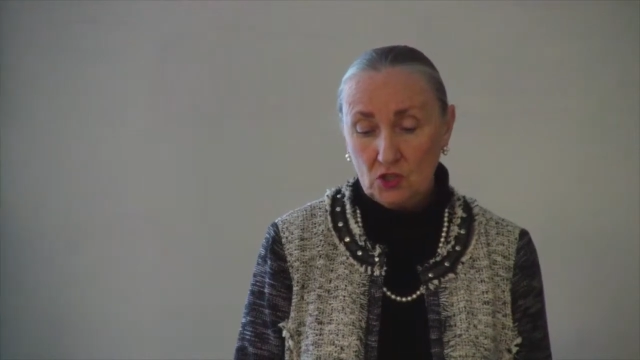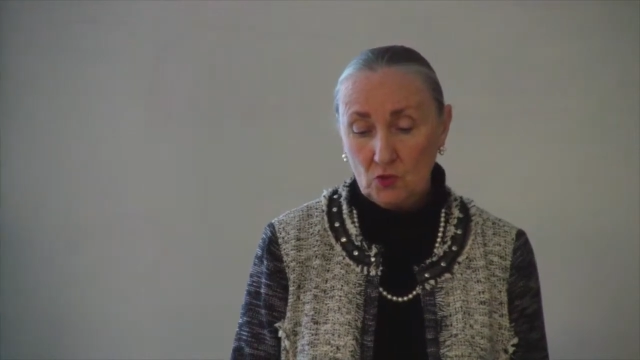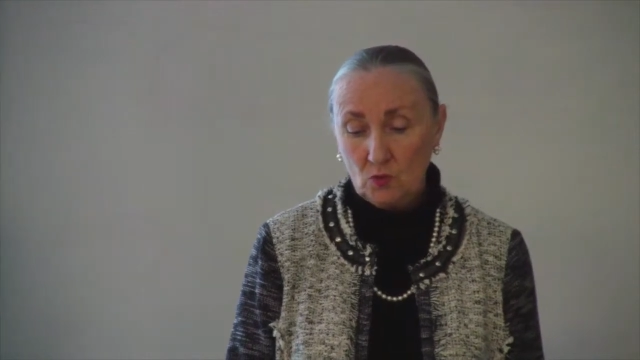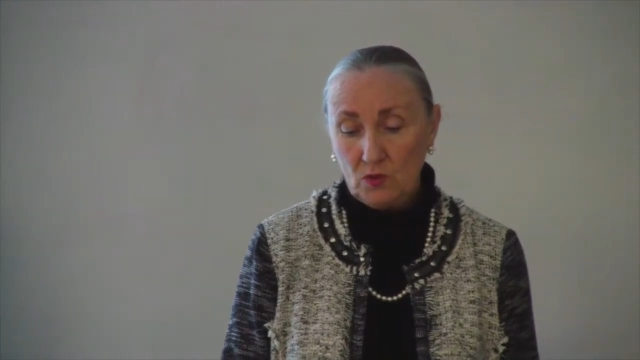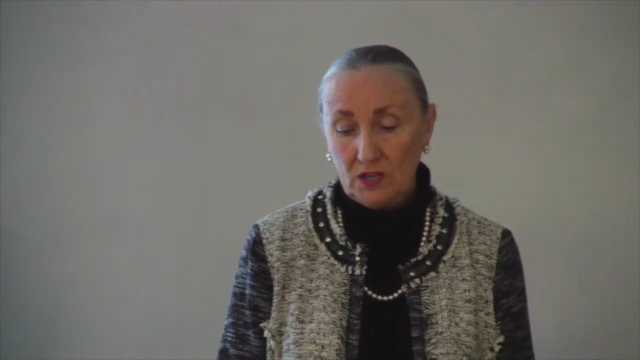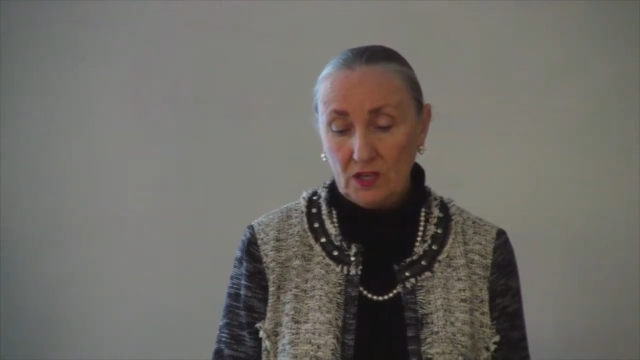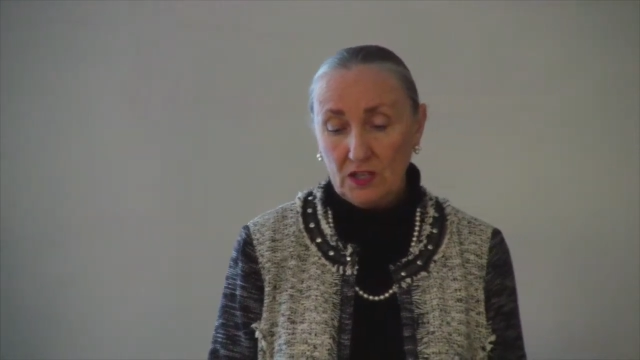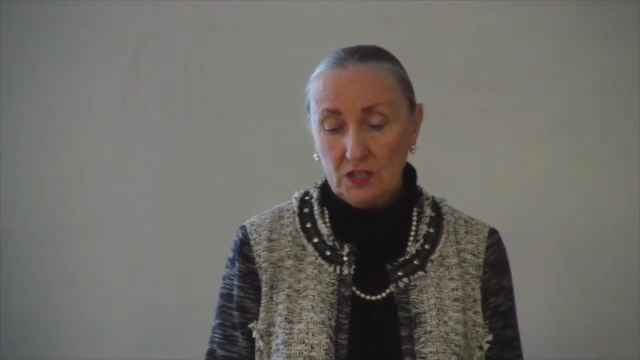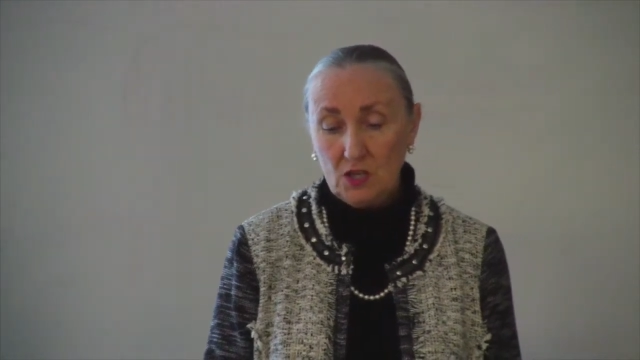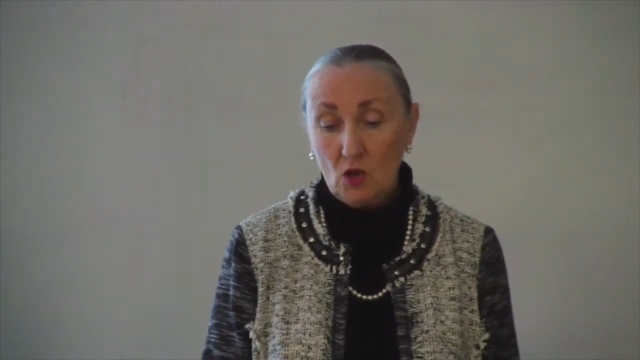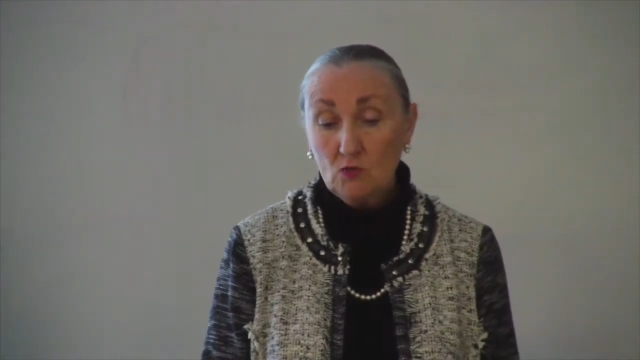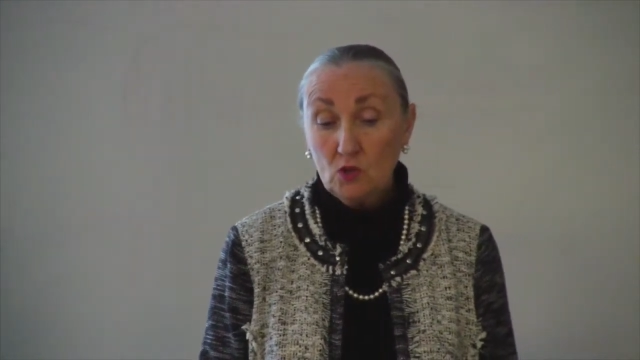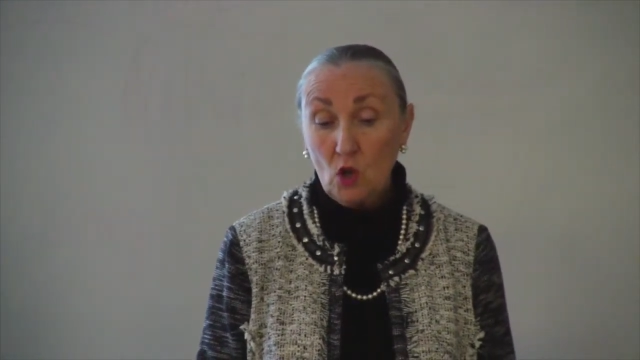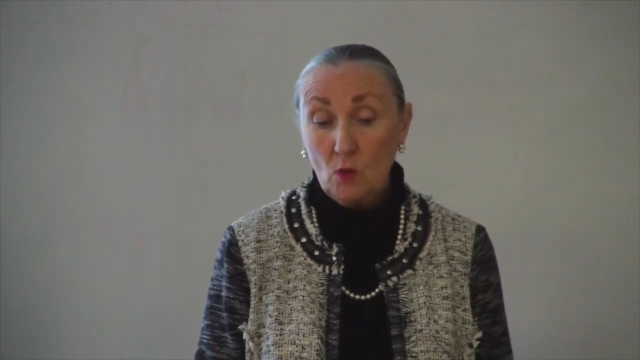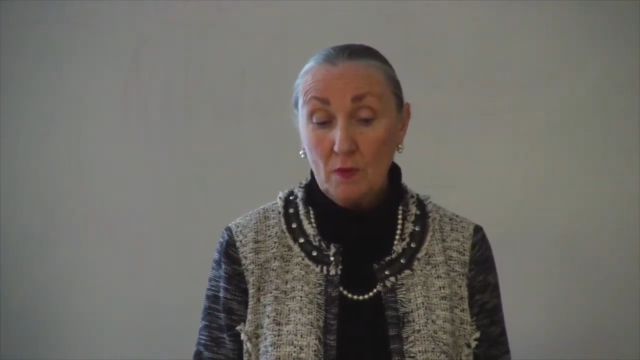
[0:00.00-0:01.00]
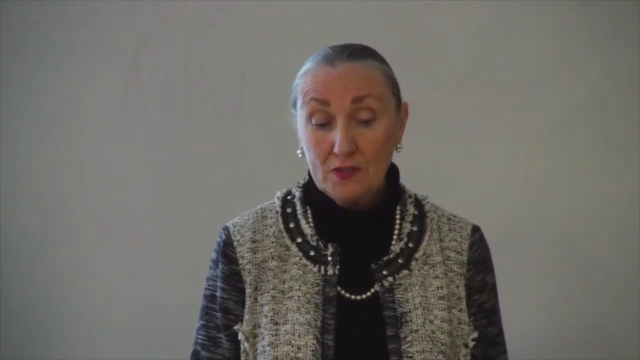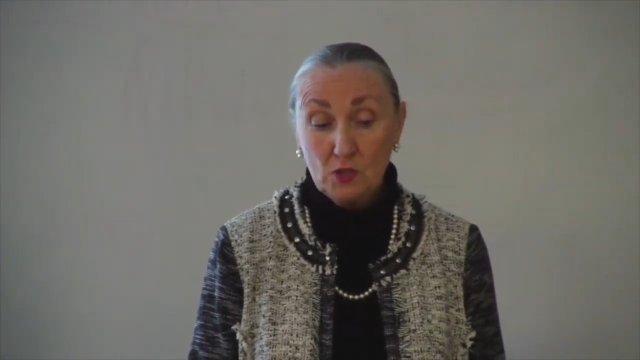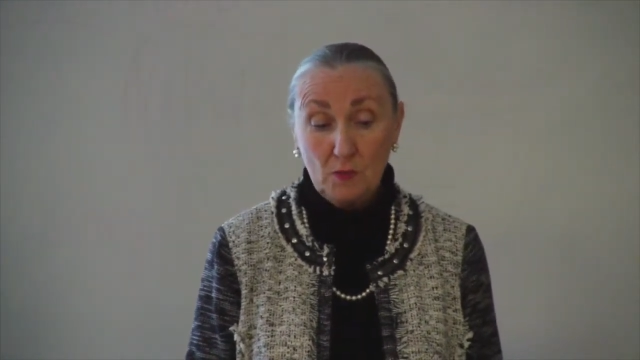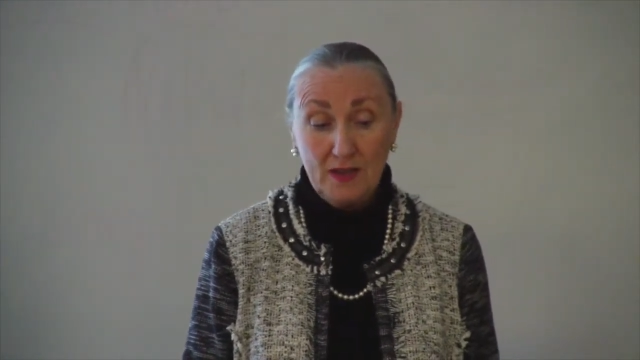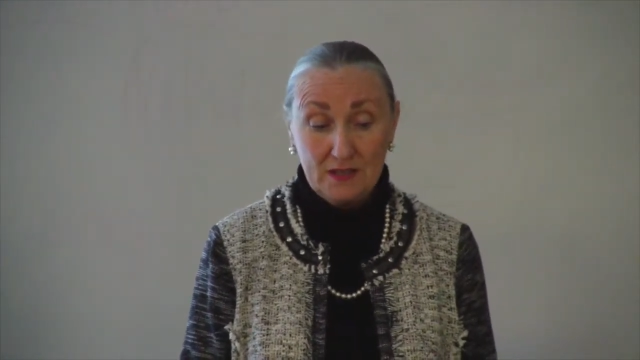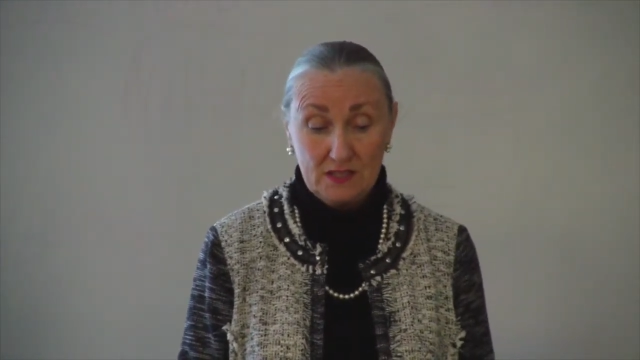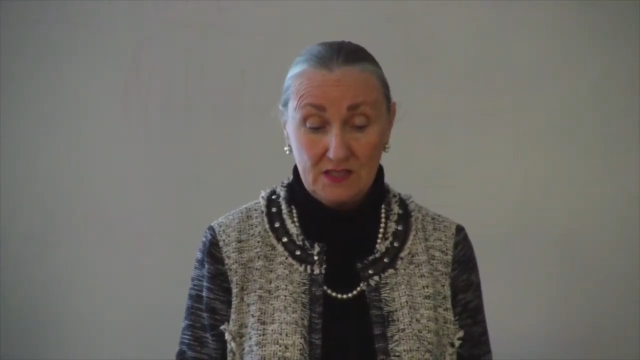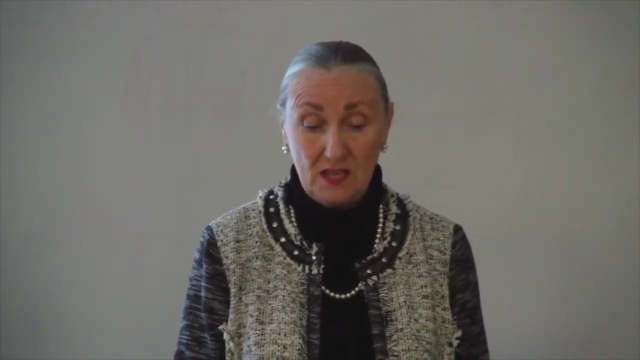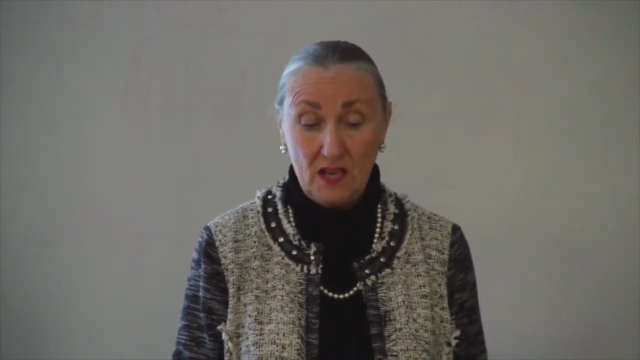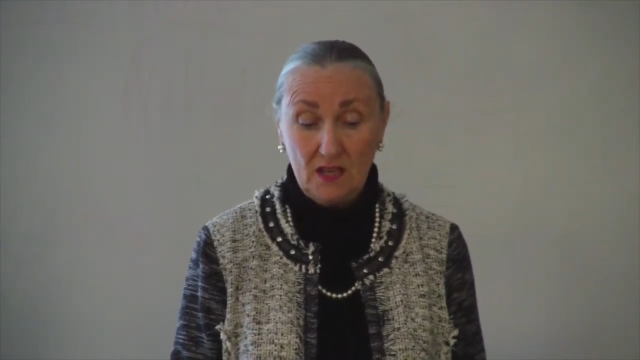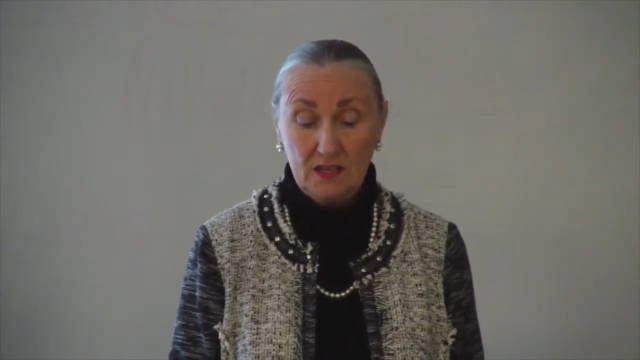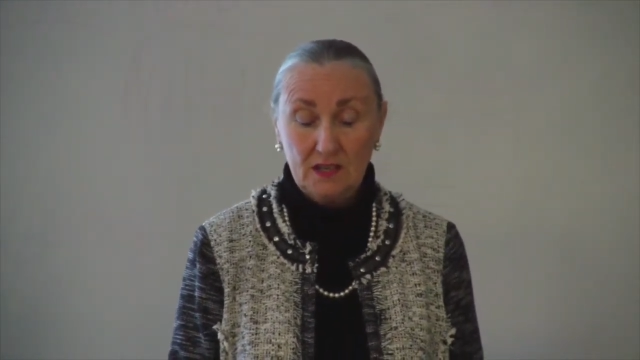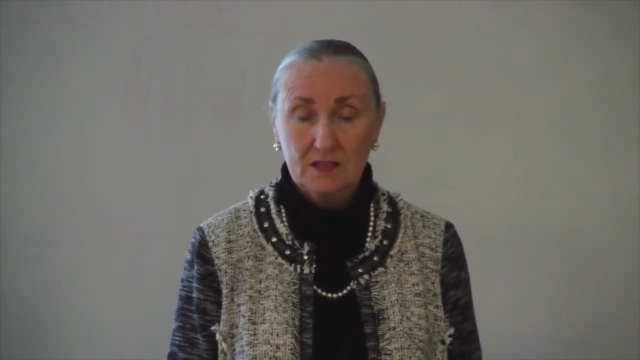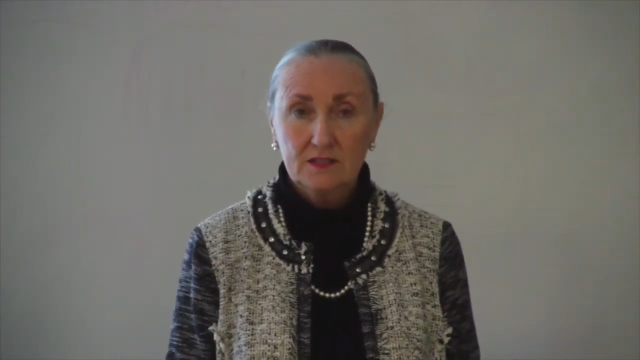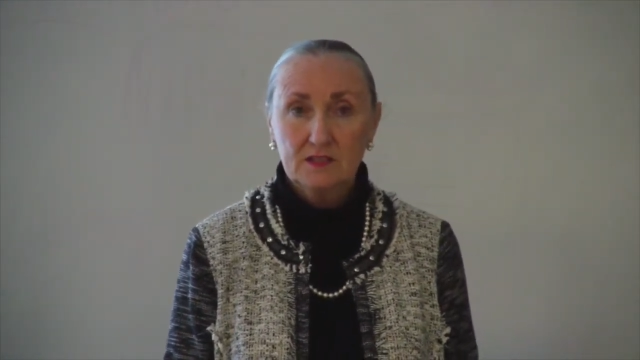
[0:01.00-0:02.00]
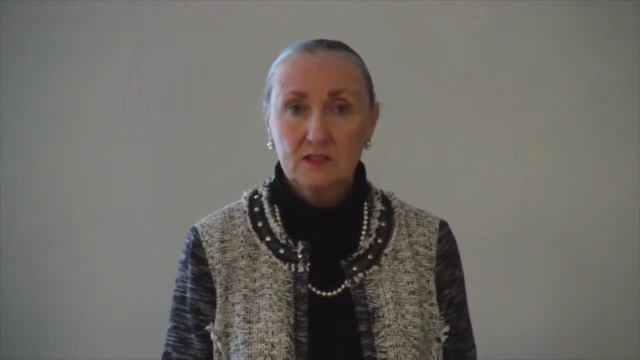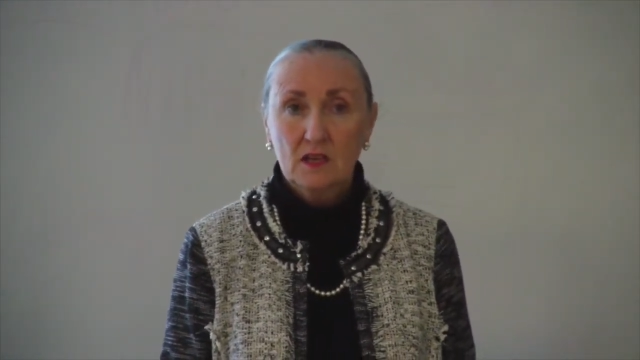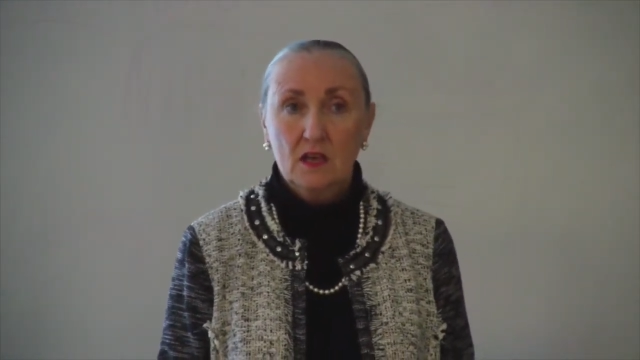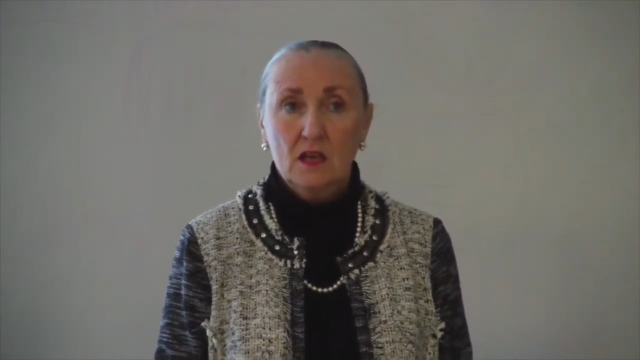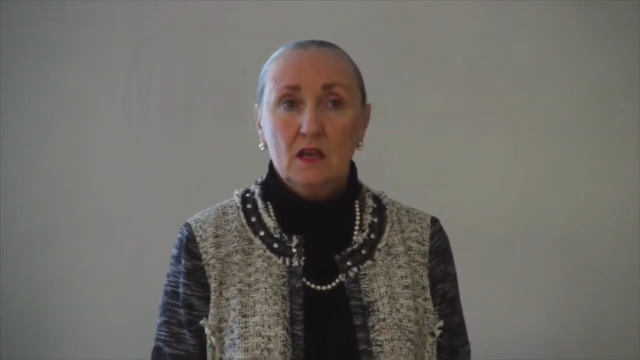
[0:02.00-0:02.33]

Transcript: who really don't know much about science